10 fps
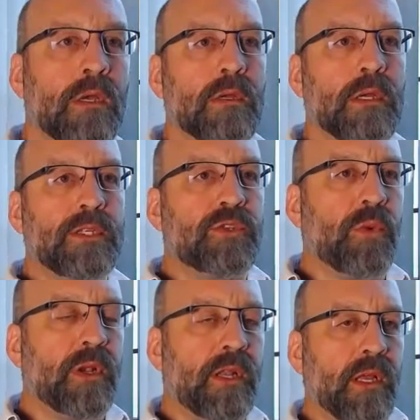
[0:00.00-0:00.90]
I just
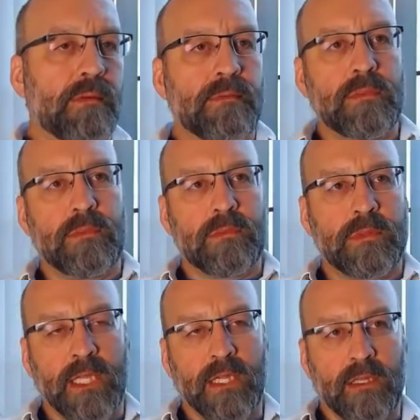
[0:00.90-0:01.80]
wanted to
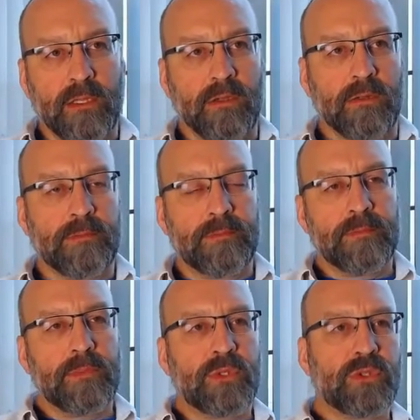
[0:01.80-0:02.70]
tell a little
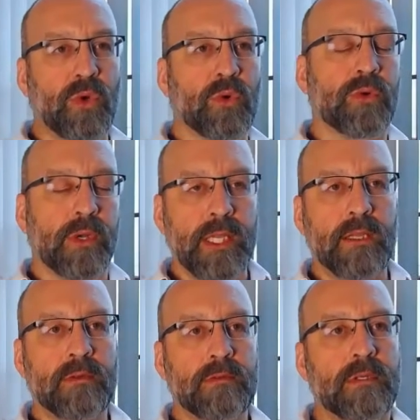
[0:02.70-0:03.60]
story
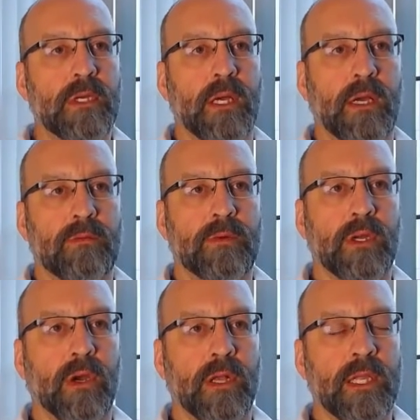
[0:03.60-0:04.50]
uh,
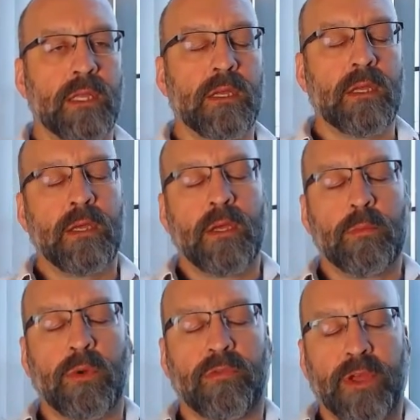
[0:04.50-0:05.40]
regarding
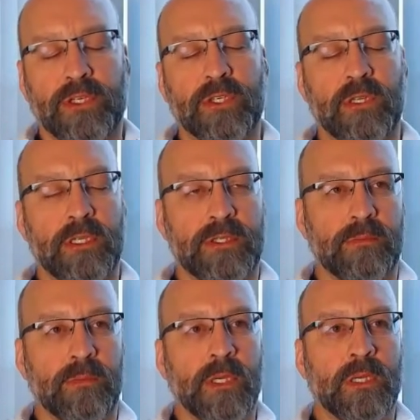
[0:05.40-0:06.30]

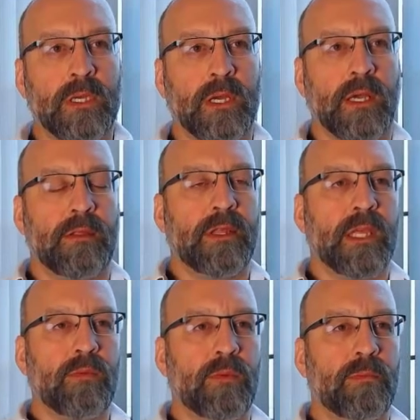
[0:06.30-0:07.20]
professionalism. Uh, I think
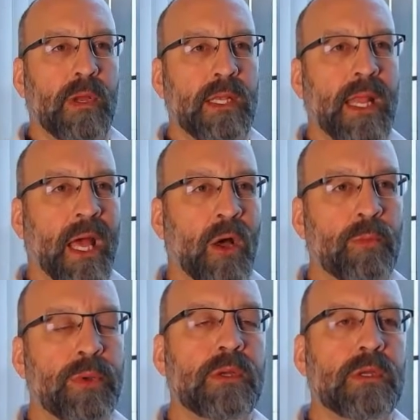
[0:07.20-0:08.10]
it might help
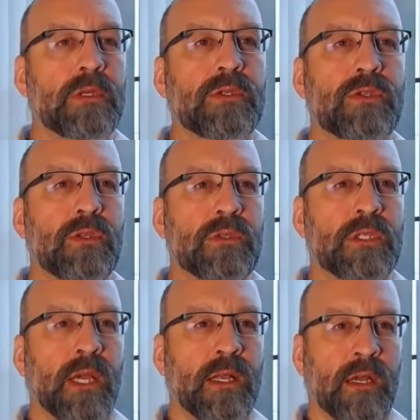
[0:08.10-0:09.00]
students
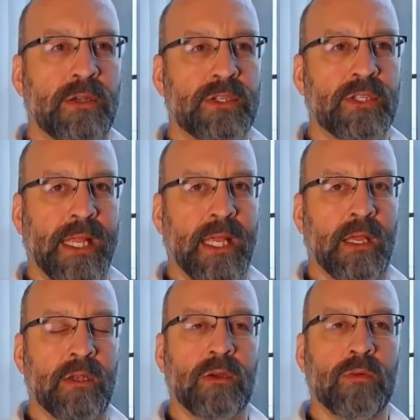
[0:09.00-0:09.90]
kind of
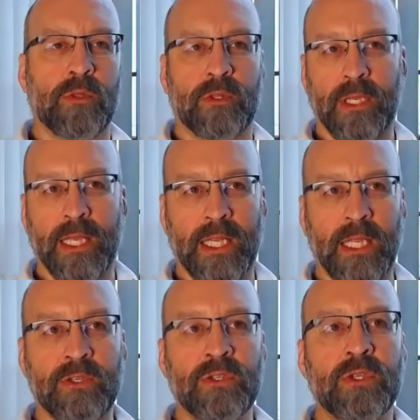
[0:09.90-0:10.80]
understand what they're getting
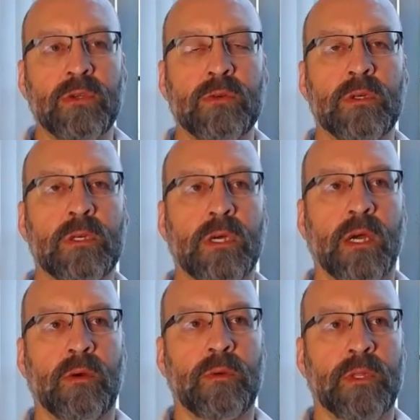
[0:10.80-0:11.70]
into
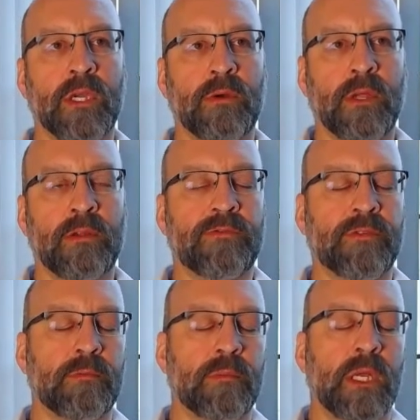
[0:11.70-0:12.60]
uh, when they're going from